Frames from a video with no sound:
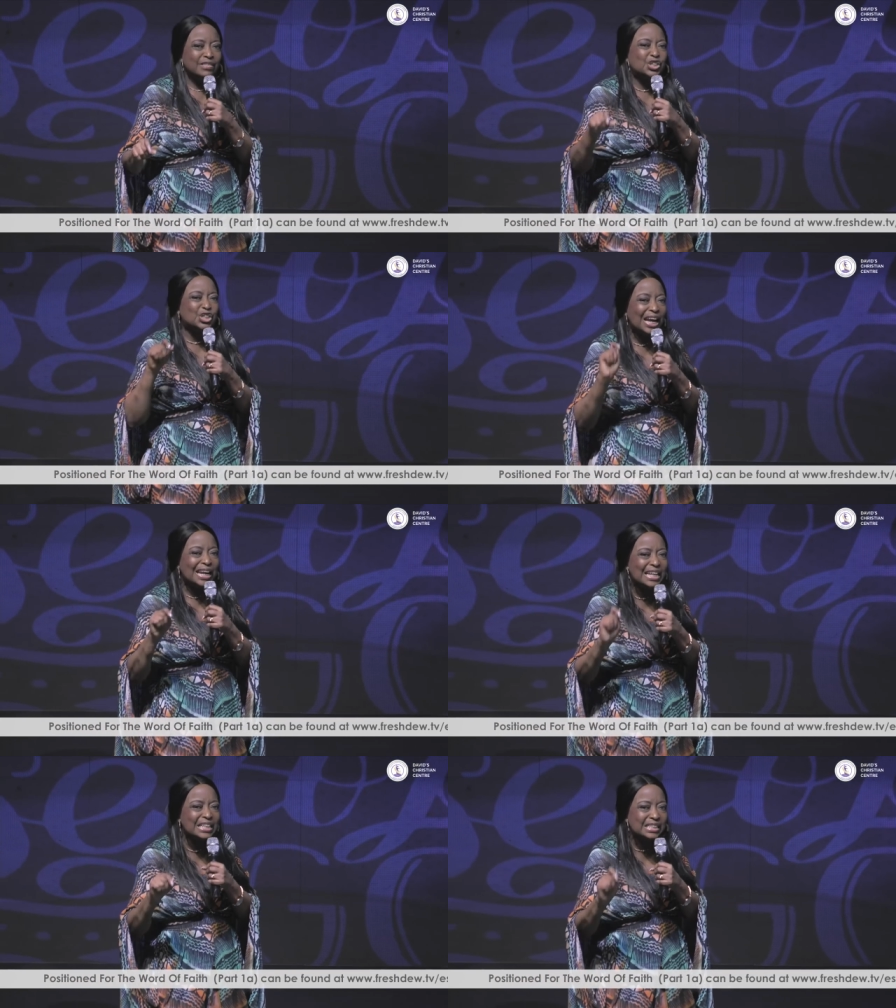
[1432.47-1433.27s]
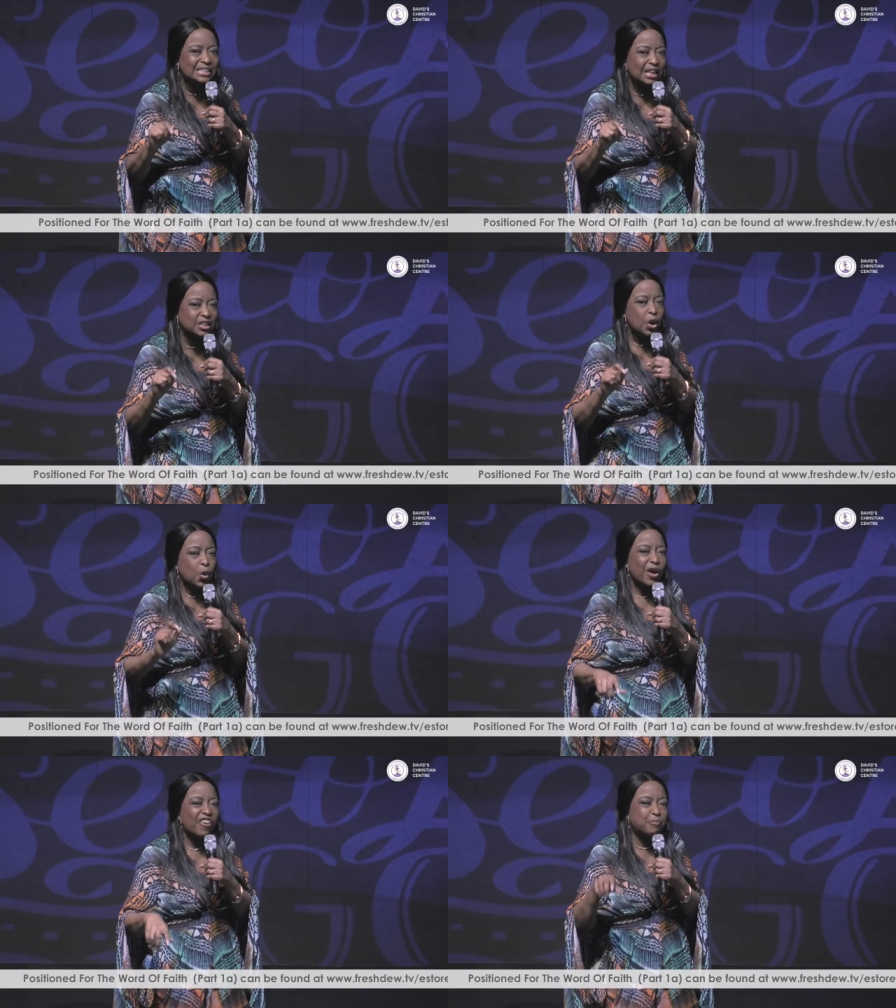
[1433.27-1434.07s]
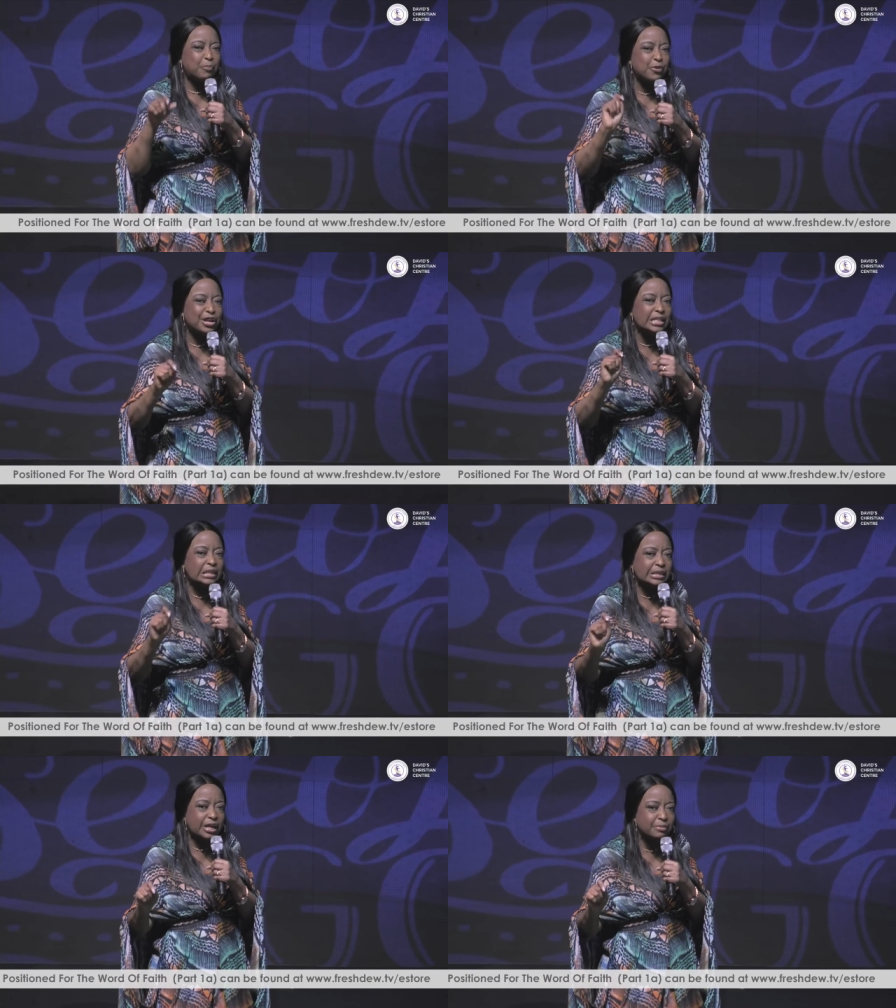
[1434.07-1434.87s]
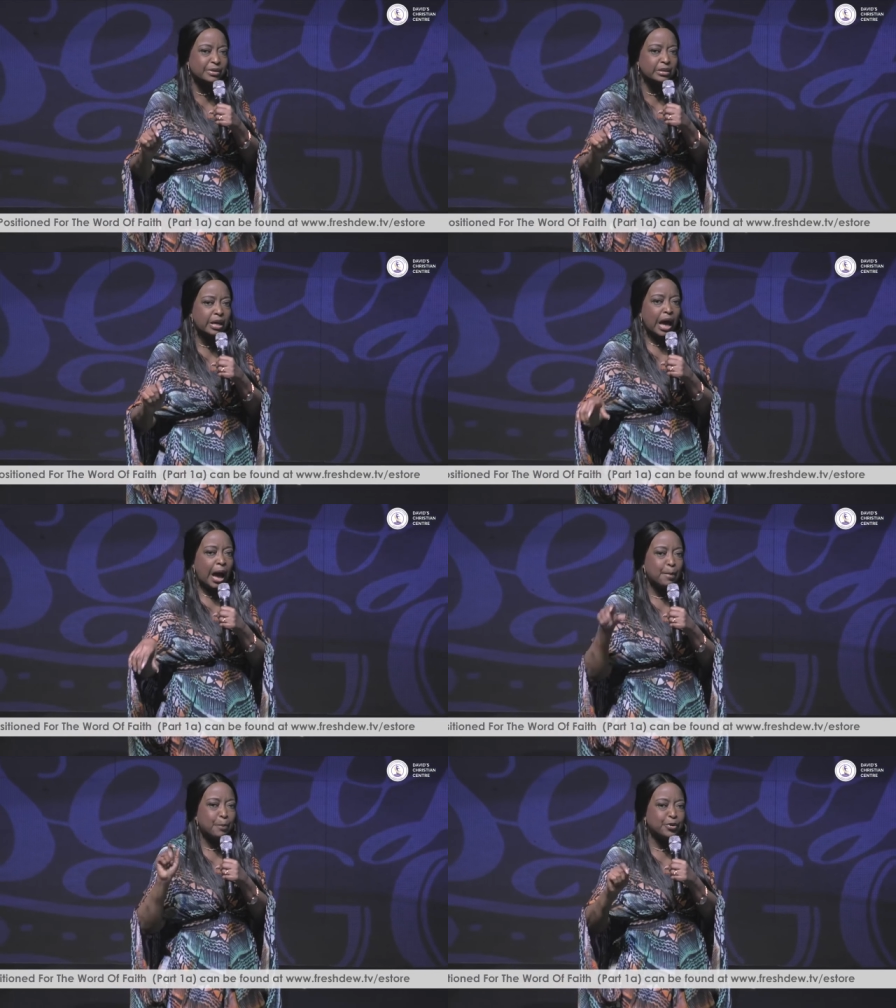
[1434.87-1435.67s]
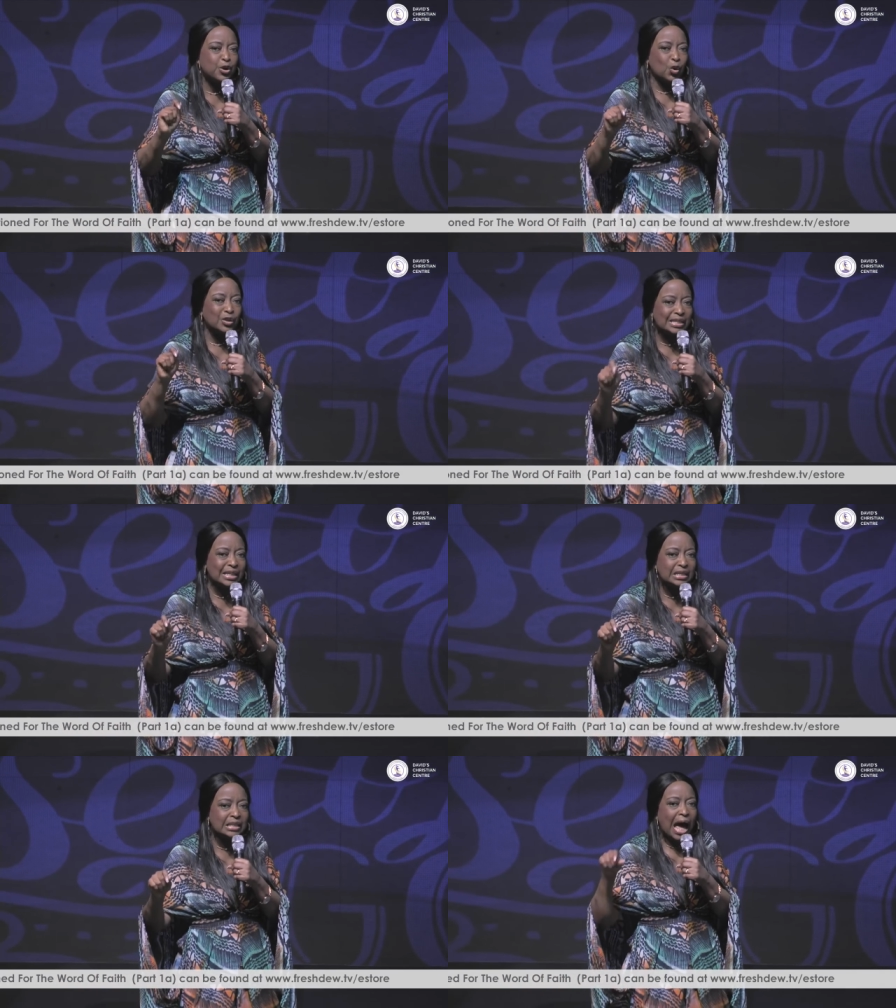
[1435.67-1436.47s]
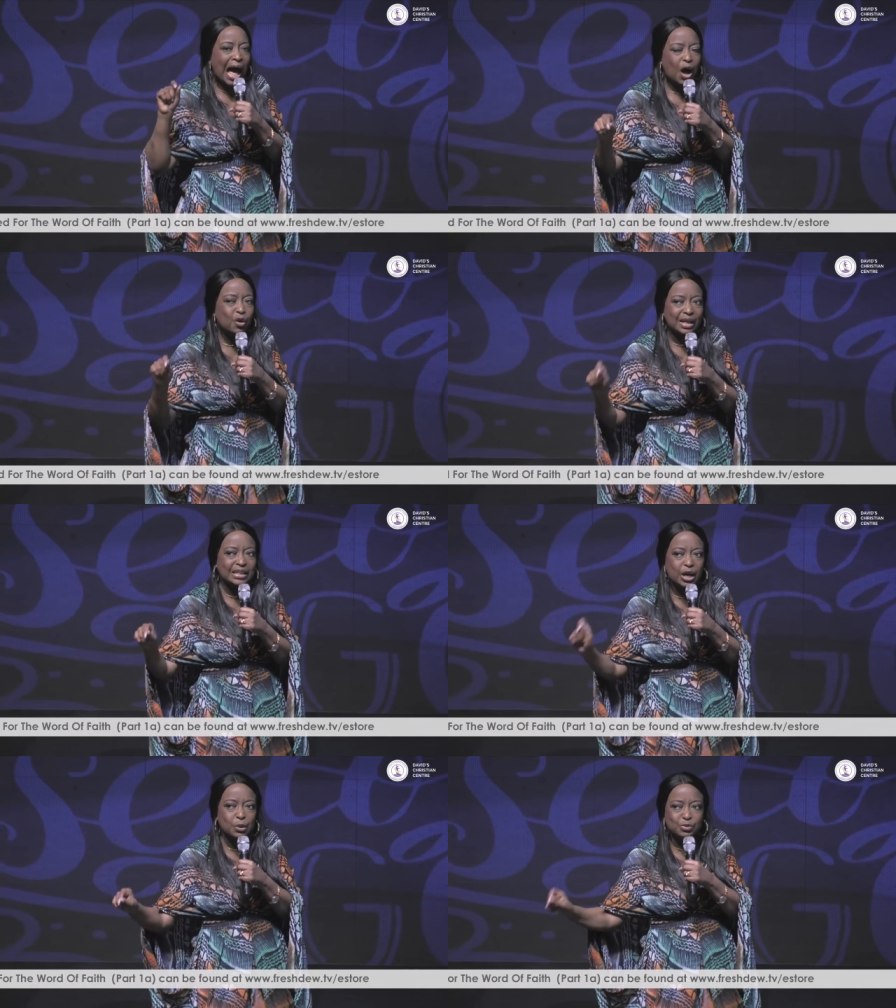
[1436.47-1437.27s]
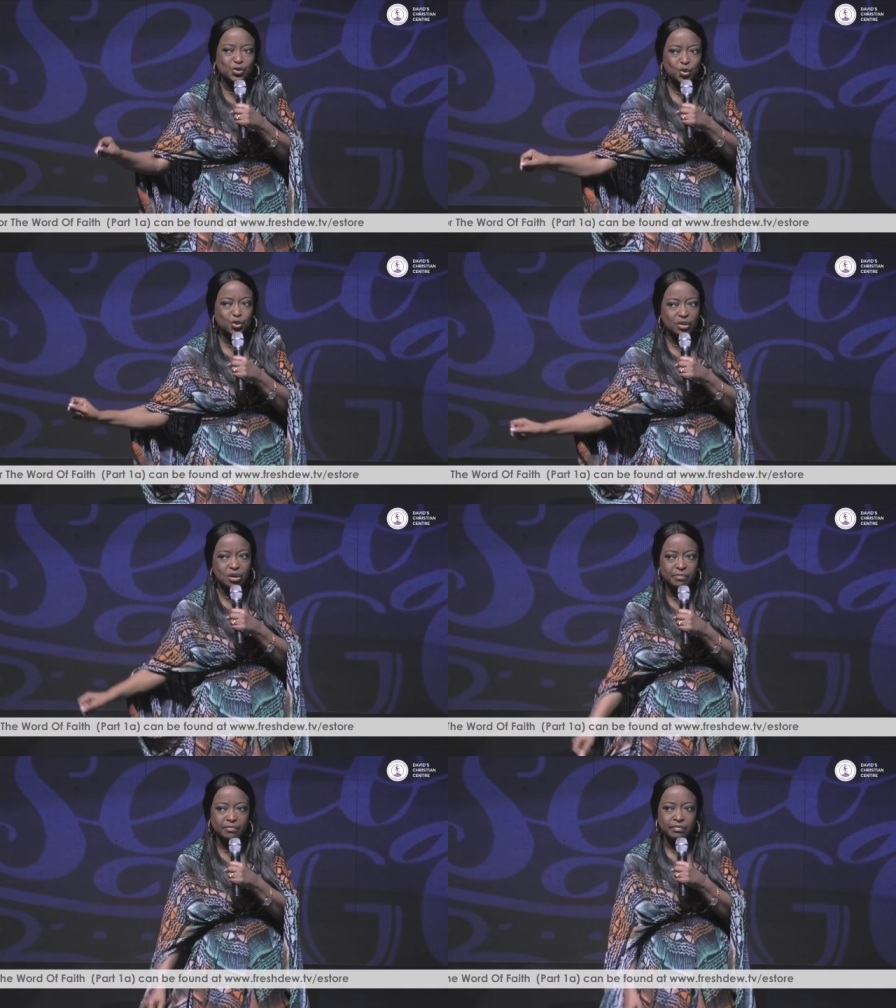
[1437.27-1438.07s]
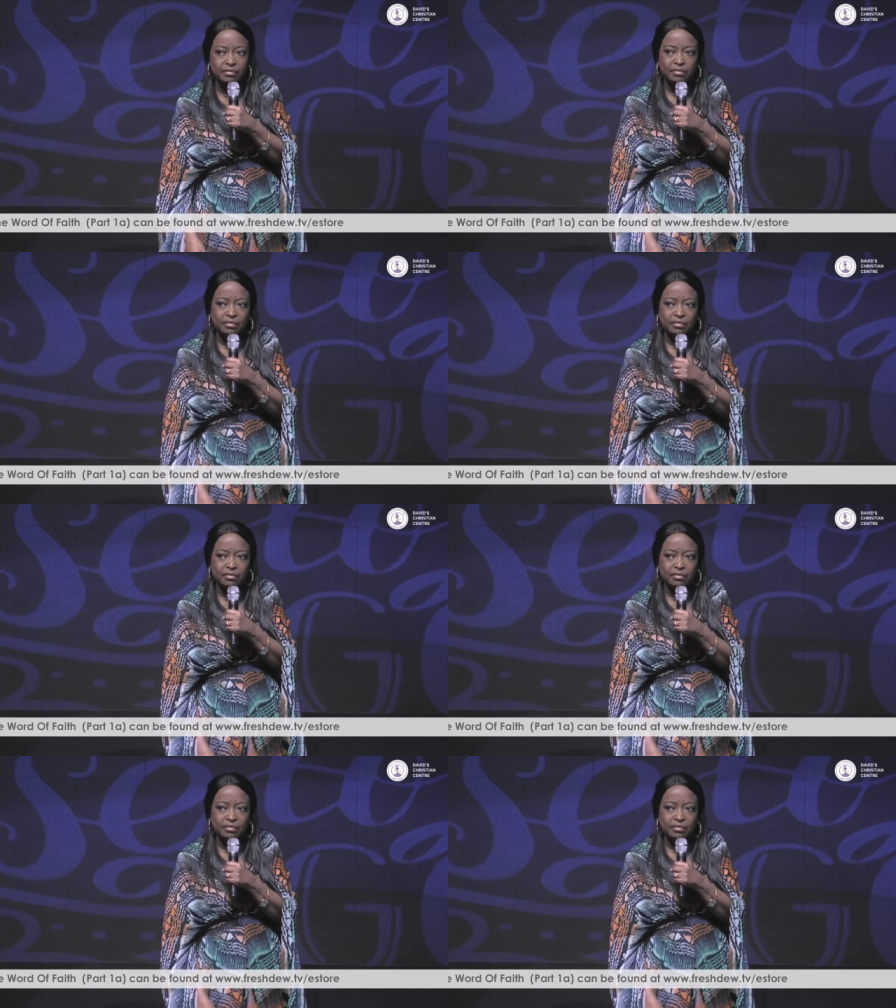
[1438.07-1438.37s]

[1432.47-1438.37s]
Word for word: The challenge is that we have predetermined and preordained how that help is going to come.